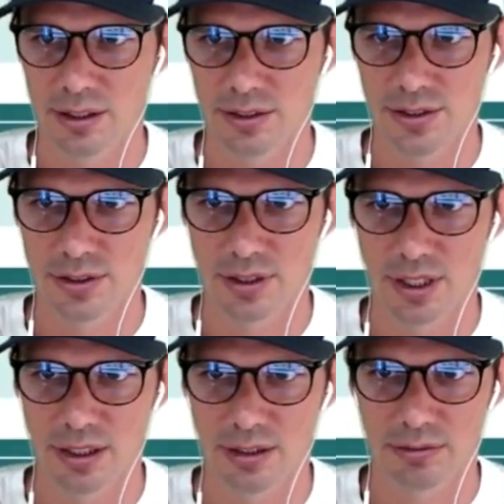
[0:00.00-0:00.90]
I should
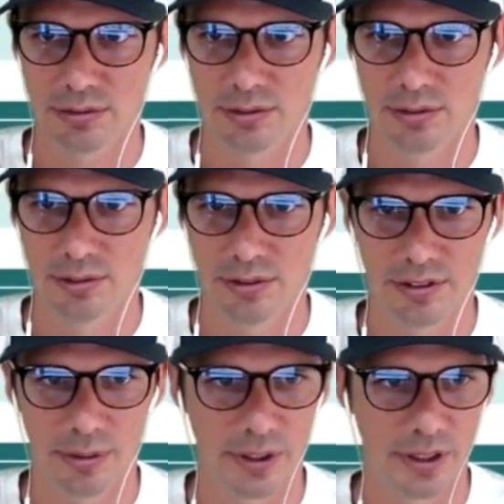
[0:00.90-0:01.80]
have
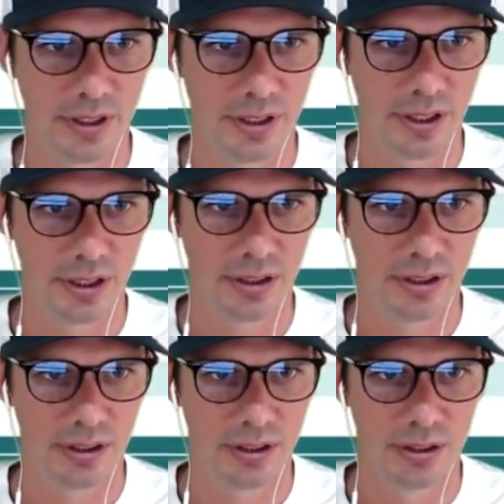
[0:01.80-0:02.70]
something in here.